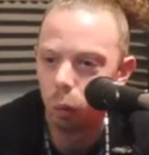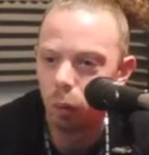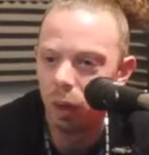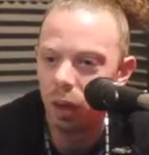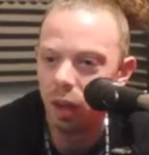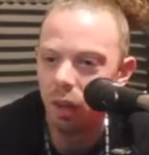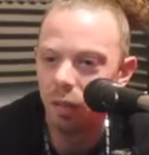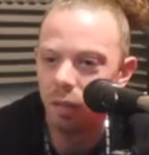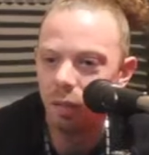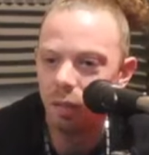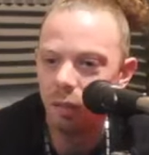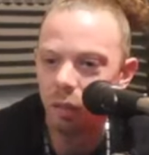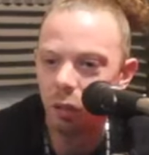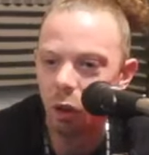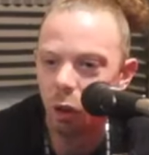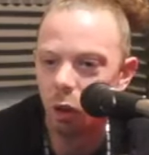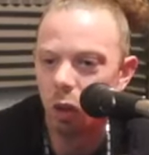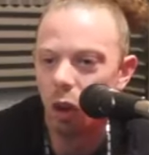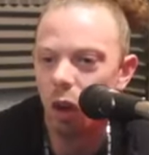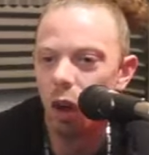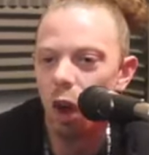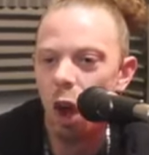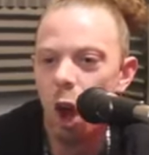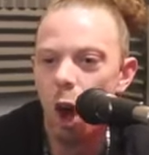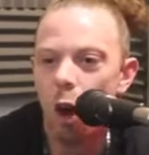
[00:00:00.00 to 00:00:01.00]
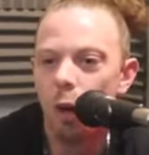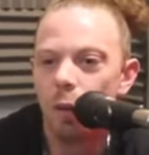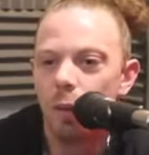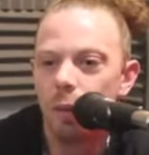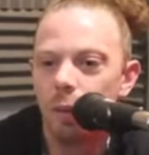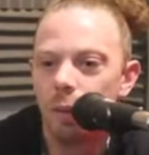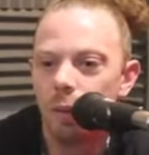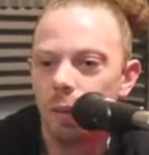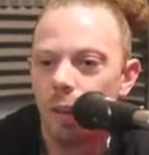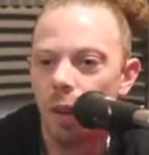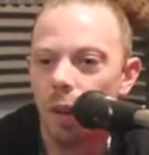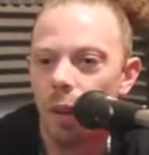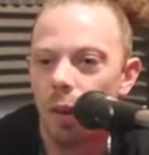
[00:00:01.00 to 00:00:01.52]
we've took a
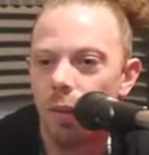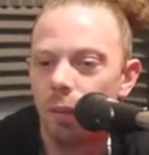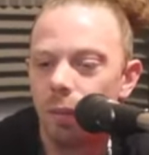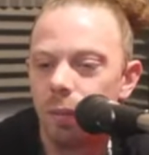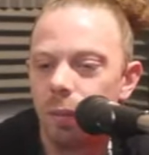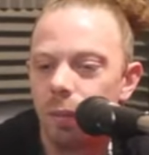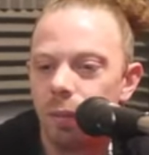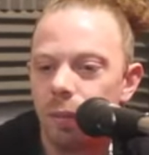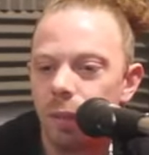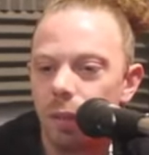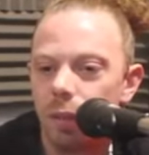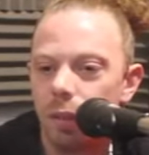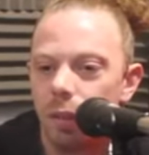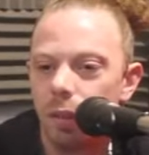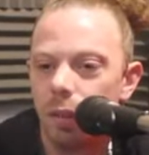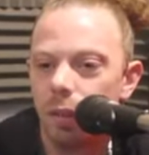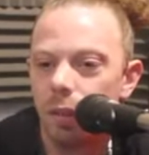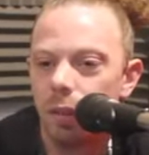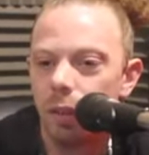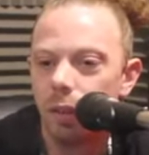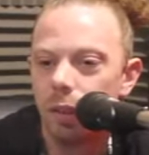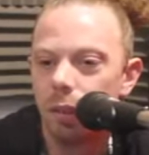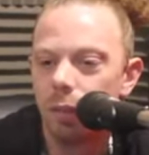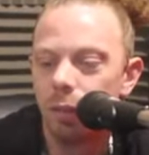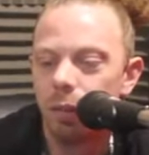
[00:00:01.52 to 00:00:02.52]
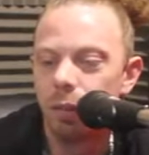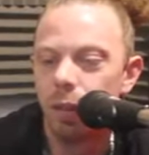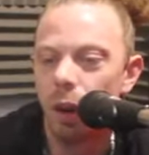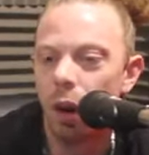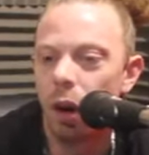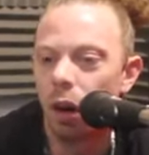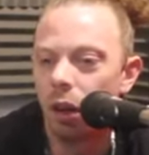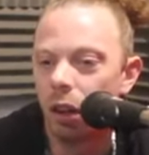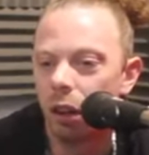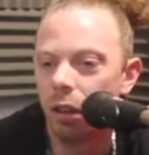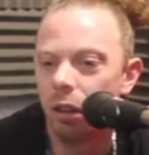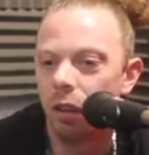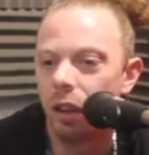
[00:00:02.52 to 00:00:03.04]
lot of
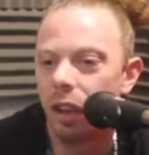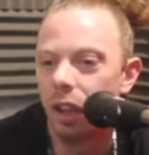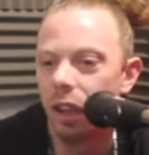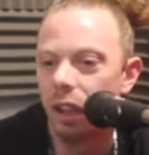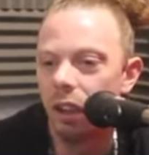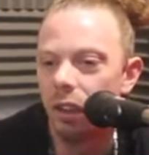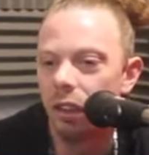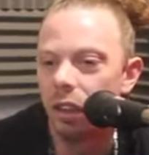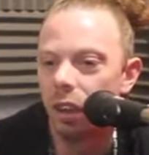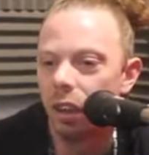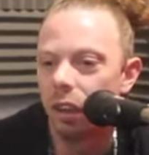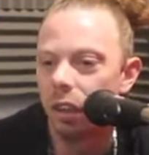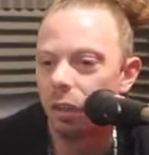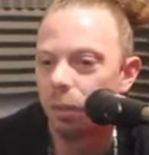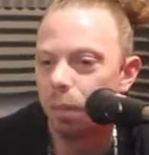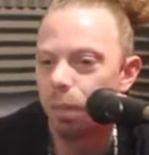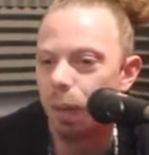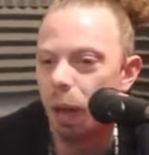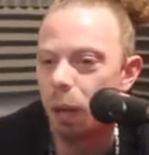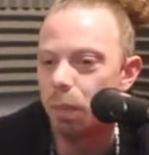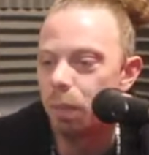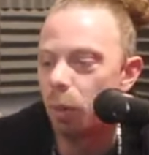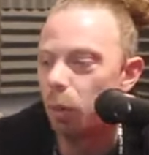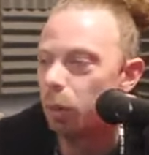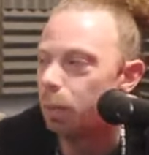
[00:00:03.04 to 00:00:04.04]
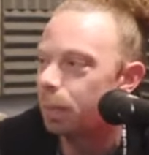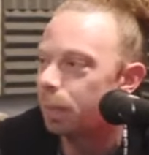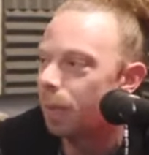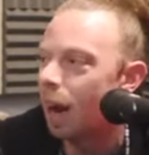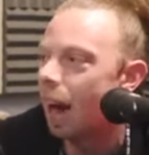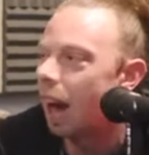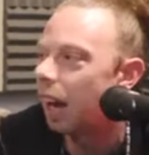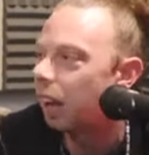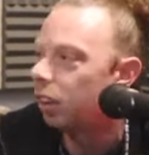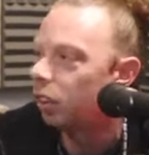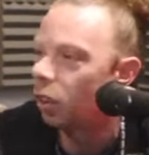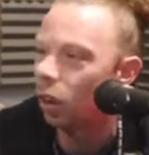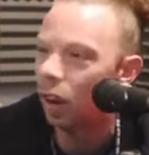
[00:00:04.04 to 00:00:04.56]
fuckery that people
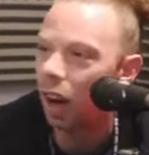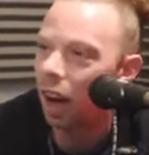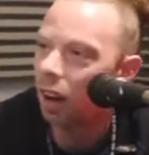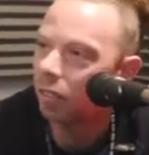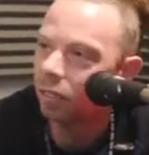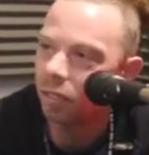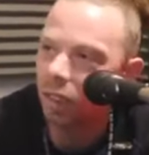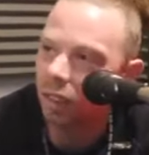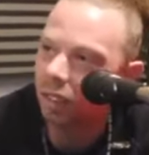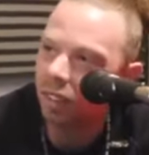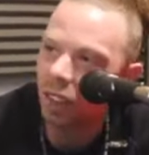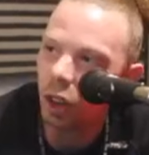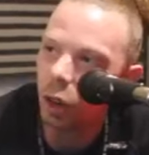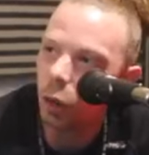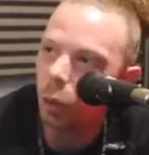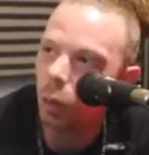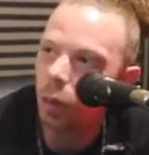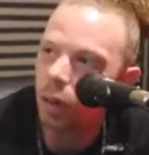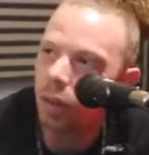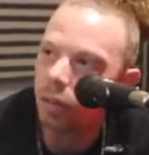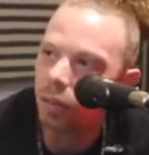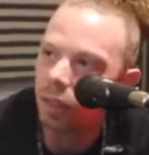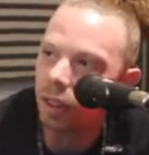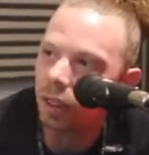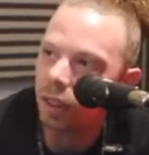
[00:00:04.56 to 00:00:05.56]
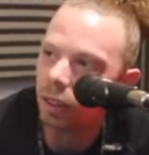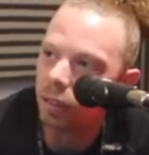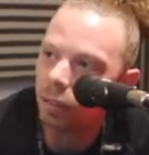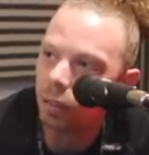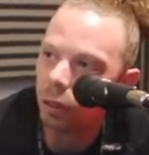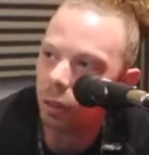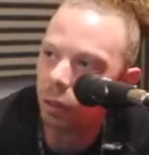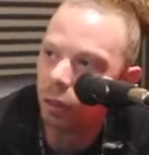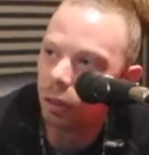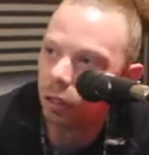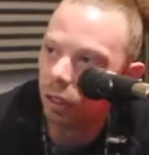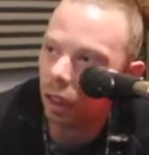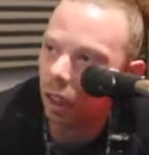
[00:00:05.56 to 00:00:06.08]
might not have to deal with in the
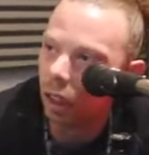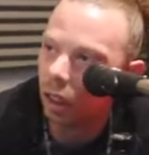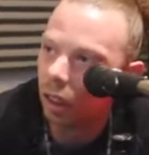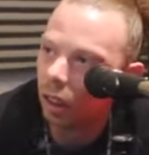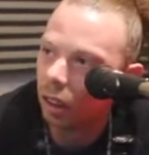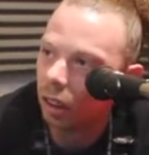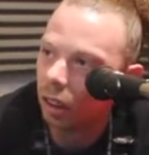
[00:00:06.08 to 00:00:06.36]
future.